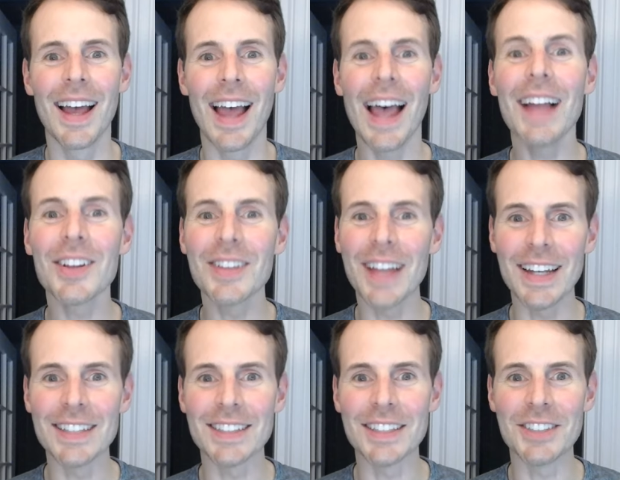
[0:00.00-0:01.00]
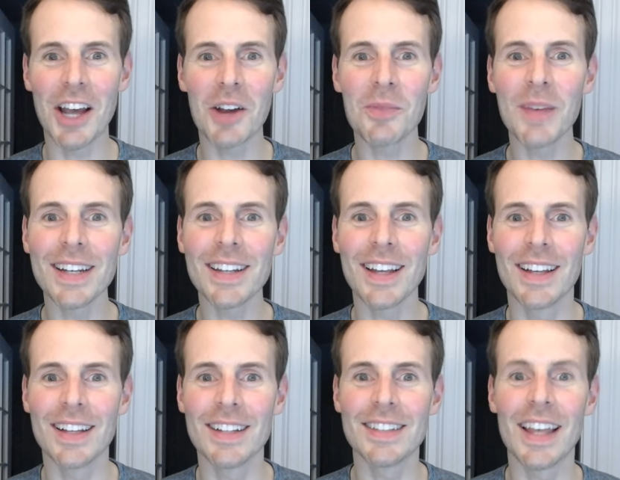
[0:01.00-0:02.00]
Hello ladies and gentlemen.
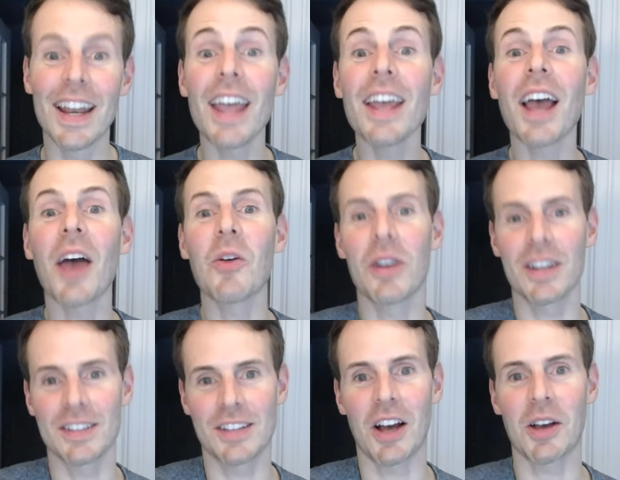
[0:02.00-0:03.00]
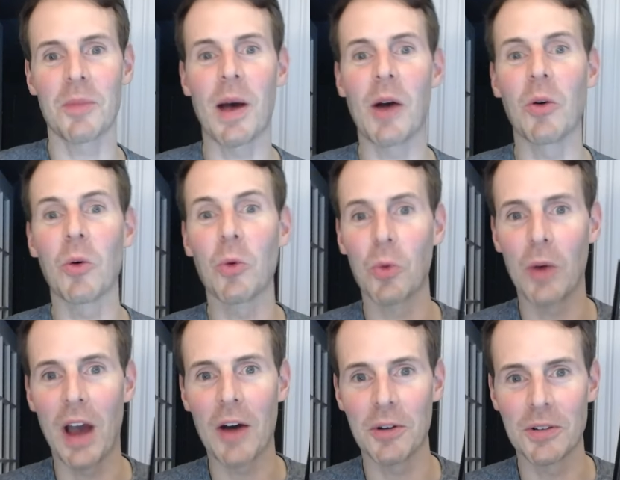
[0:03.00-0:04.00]
Today I want to talk about
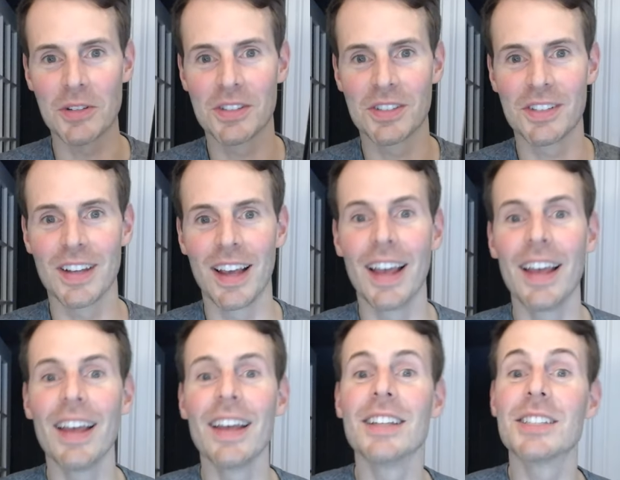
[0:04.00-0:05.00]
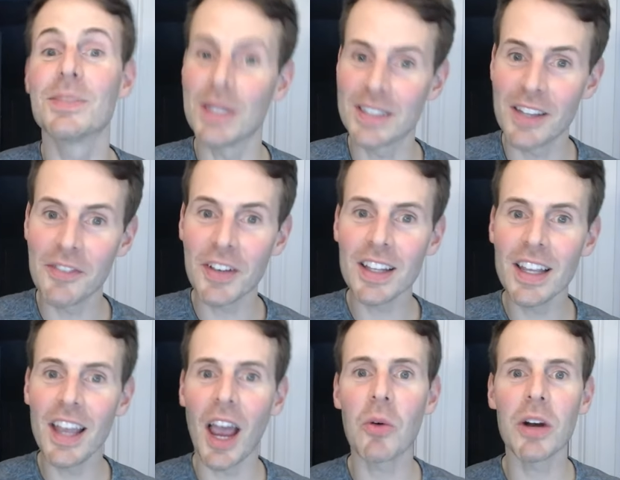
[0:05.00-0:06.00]
routers. Specifically,
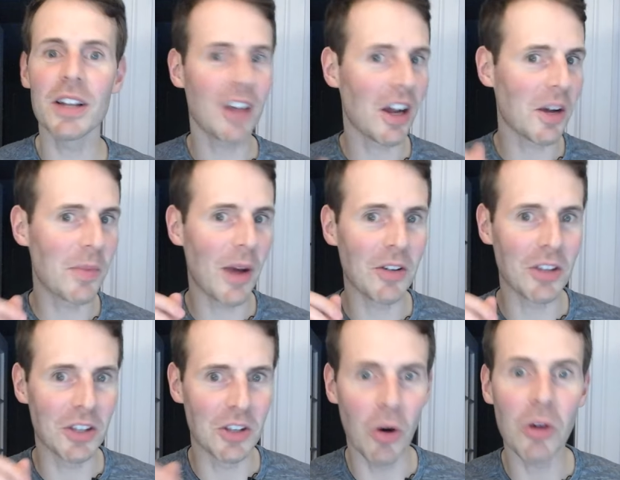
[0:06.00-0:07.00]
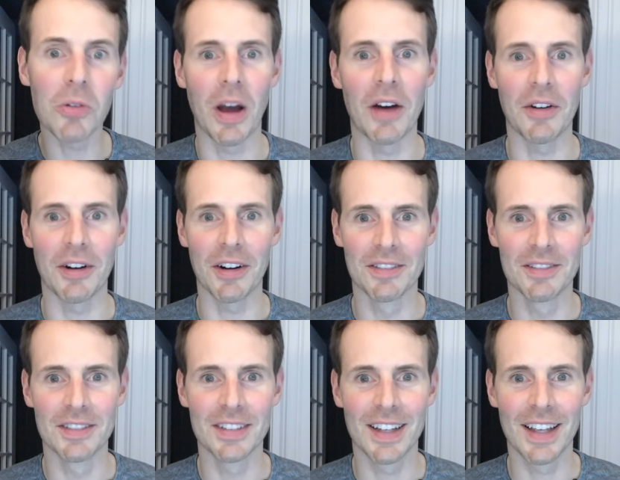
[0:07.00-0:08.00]
I want to talk about your router.
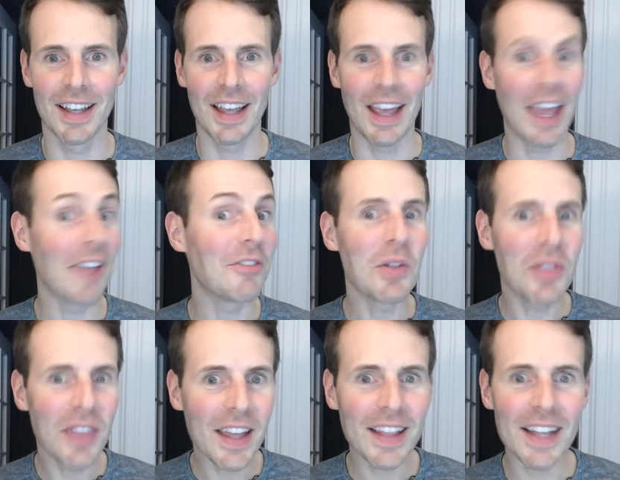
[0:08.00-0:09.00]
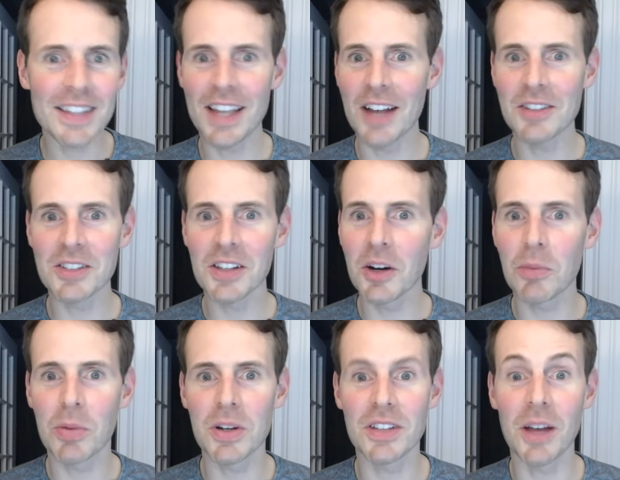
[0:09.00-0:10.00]
If you think that sounds a little
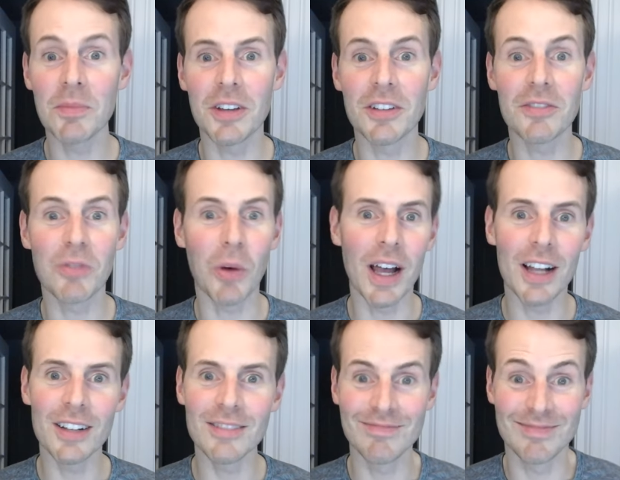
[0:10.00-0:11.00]
presumptive, well,